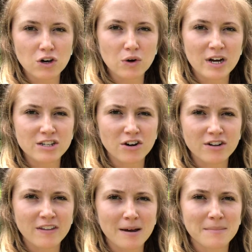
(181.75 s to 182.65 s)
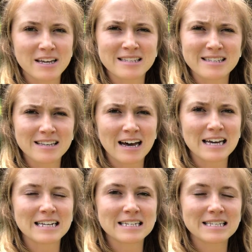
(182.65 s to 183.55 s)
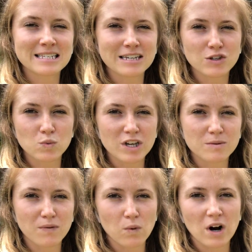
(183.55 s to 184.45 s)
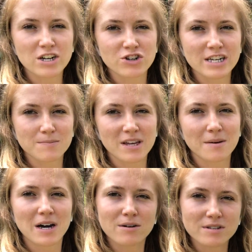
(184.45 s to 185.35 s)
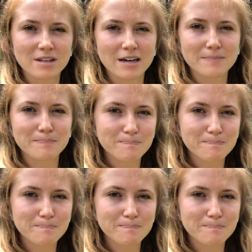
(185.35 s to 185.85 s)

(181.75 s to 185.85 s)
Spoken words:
ago. I started them inside 6 weeks before I transplanted them outside.